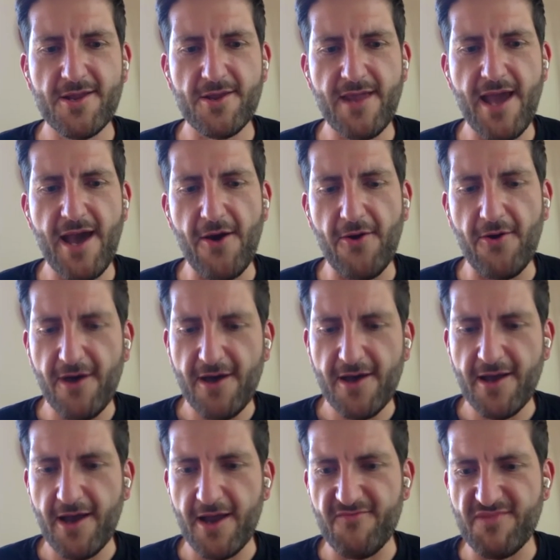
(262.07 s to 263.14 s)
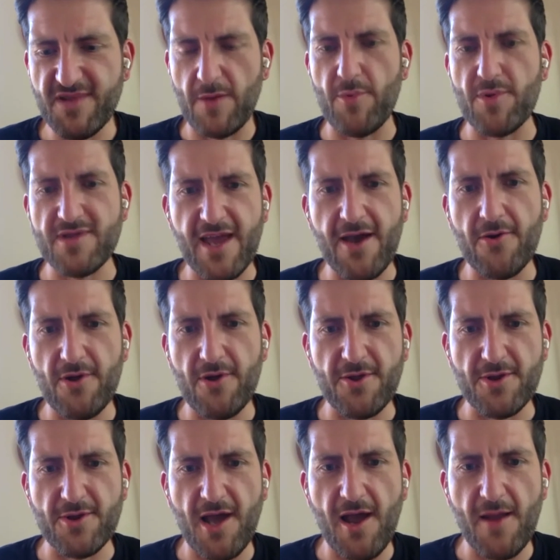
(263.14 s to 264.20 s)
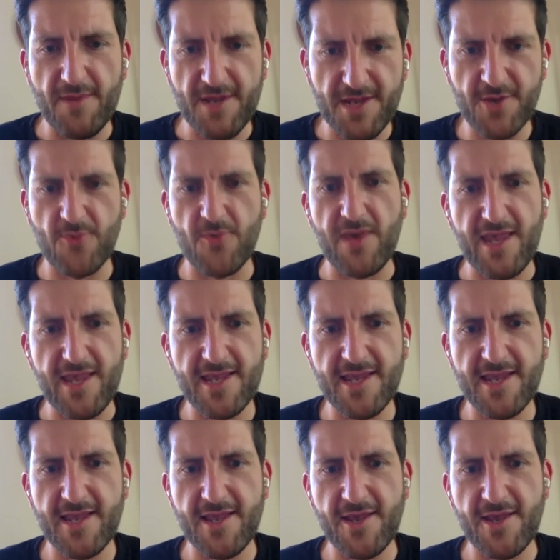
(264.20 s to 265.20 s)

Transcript: to now kind of double down on your time to squeeze